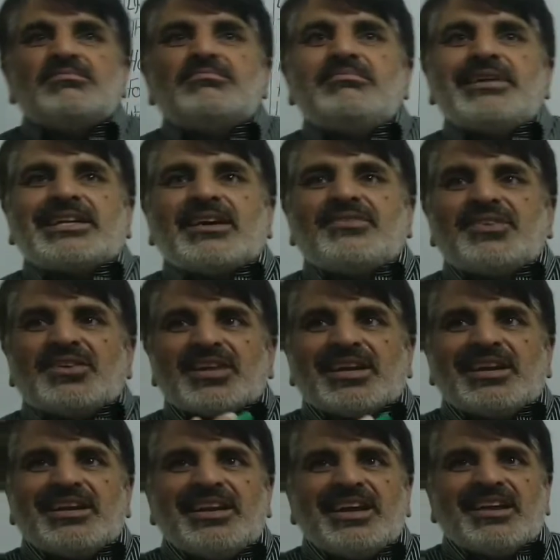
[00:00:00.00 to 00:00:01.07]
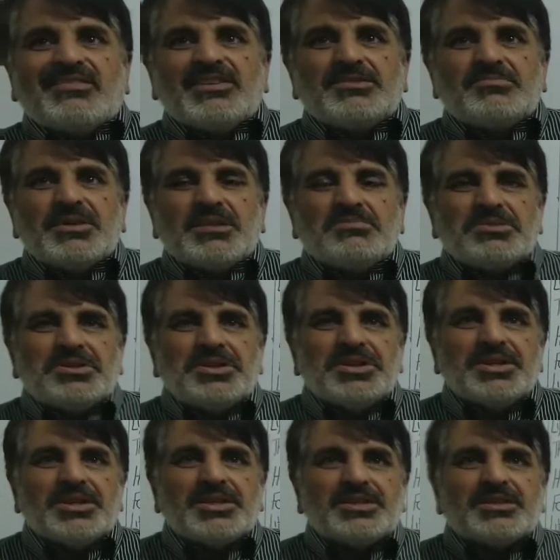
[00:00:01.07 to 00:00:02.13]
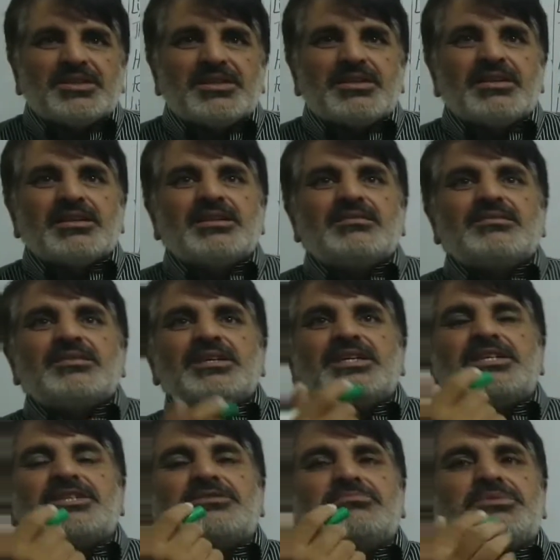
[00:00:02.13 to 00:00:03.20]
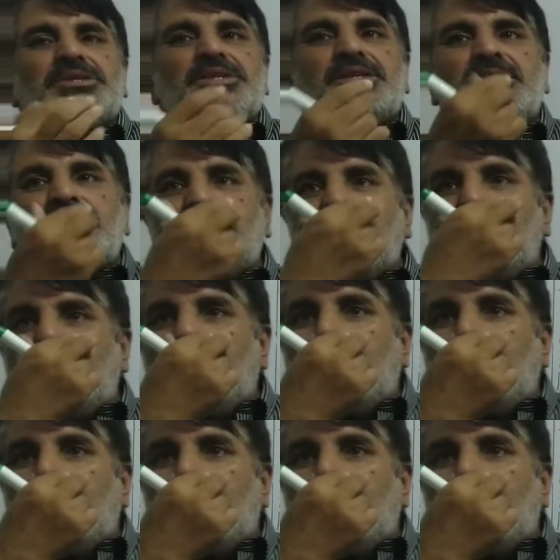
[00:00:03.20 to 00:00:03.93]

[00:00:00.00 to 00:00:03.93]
metaphorical language may be there. It means